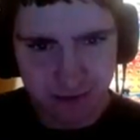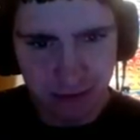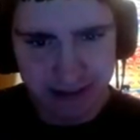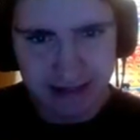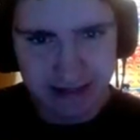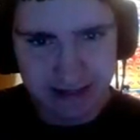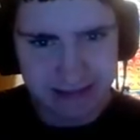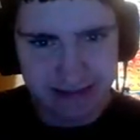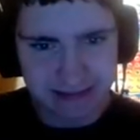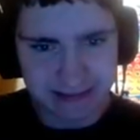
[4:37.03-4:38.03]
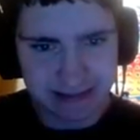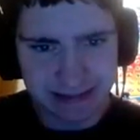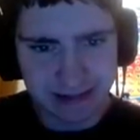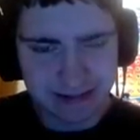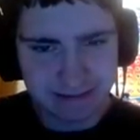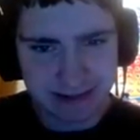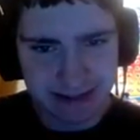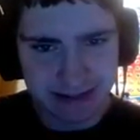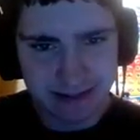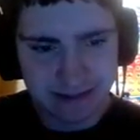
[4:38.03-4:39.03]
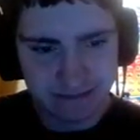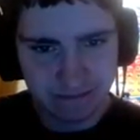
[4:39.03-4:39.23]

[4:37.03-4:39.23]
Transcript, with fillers: in recording. Oh, I think it's a good idea.